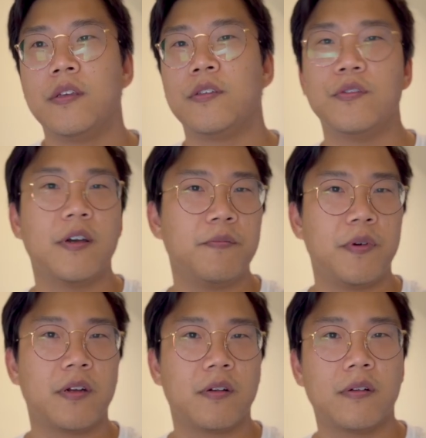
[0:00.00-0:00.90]
you have
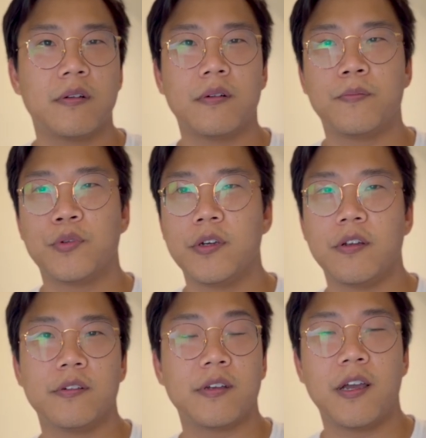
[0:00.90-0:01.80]
better put
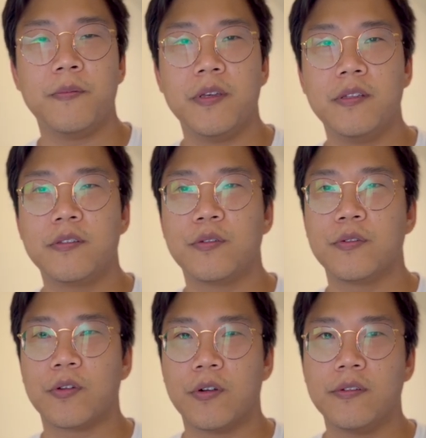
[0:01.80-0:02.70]
your time in to
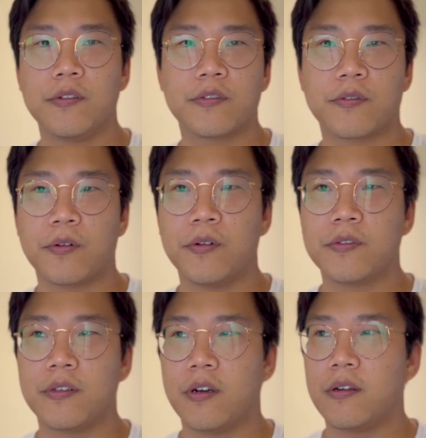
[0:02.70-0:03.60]
learn those
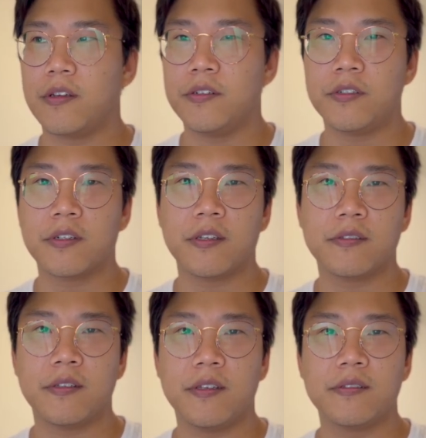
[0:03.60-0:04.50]
throws and all the
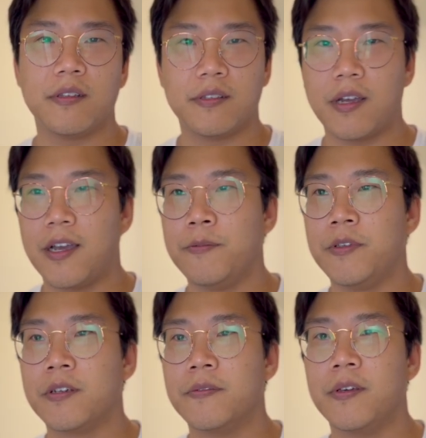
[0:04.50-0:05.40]
intricacies, the
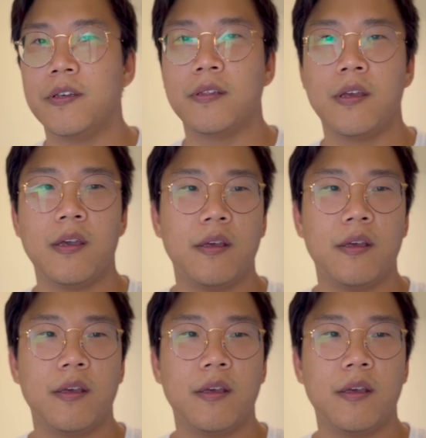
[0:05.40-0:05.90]
timing of it,